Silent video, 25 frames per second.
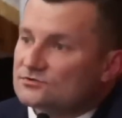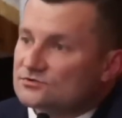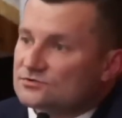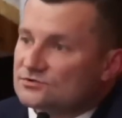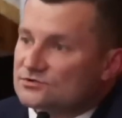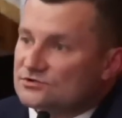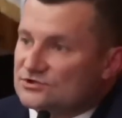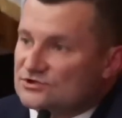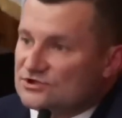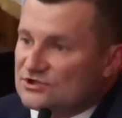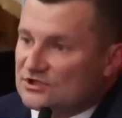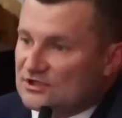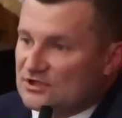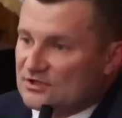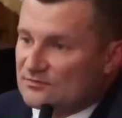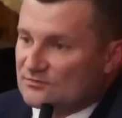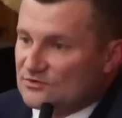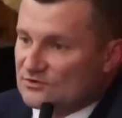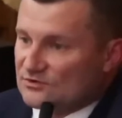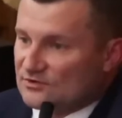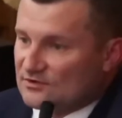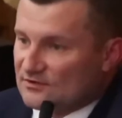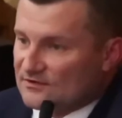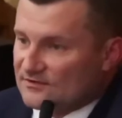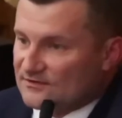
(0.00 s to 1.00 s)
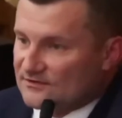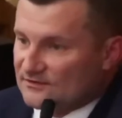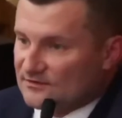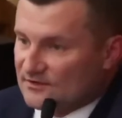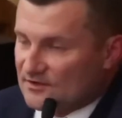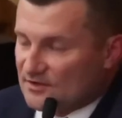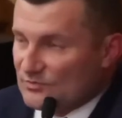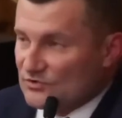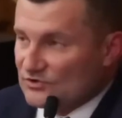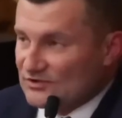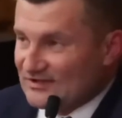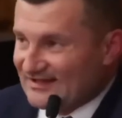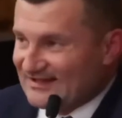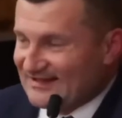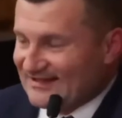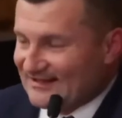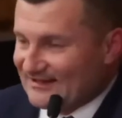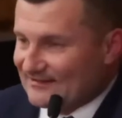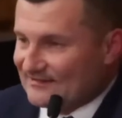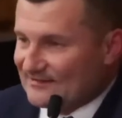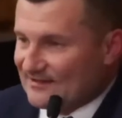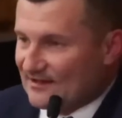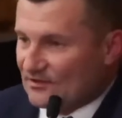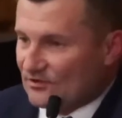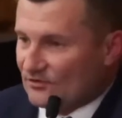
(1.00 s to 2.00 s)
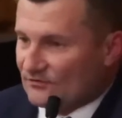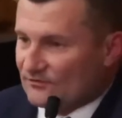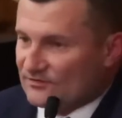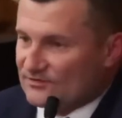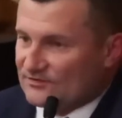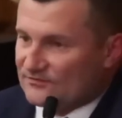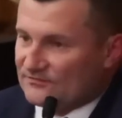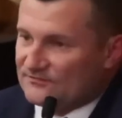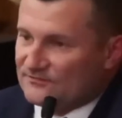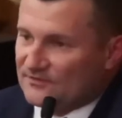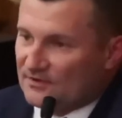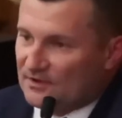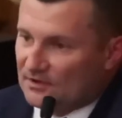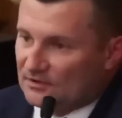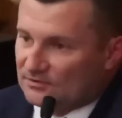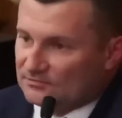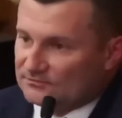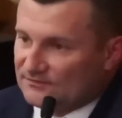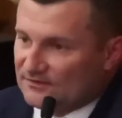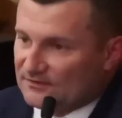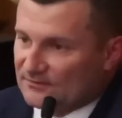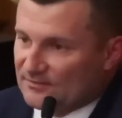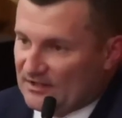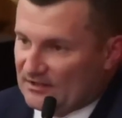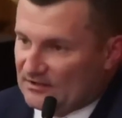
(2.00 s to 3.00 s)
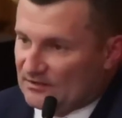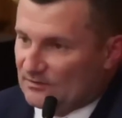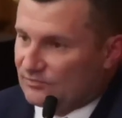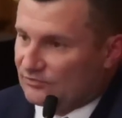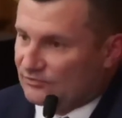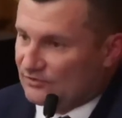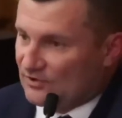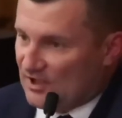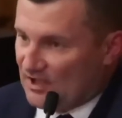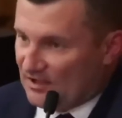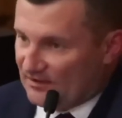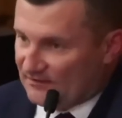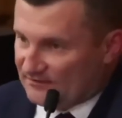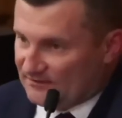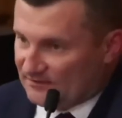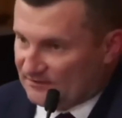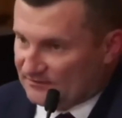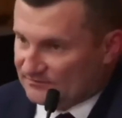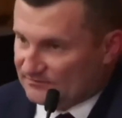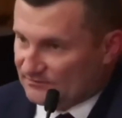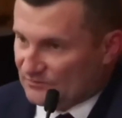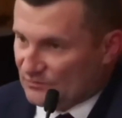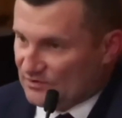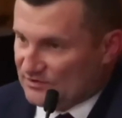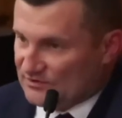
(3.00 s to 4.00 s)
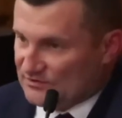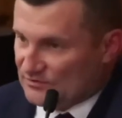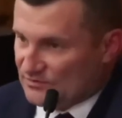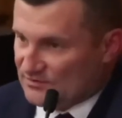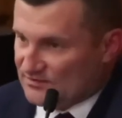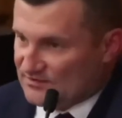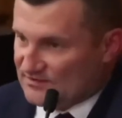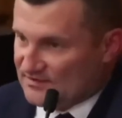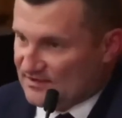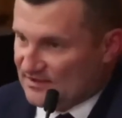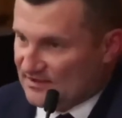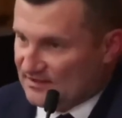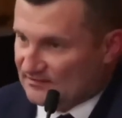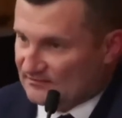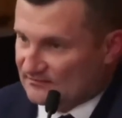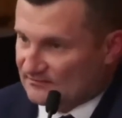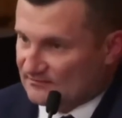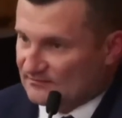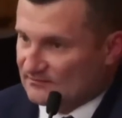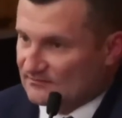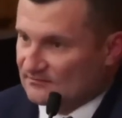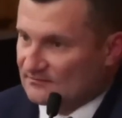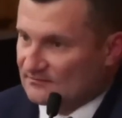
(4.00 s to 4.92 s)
She communicated that over the phone to Michael Proctor, which was then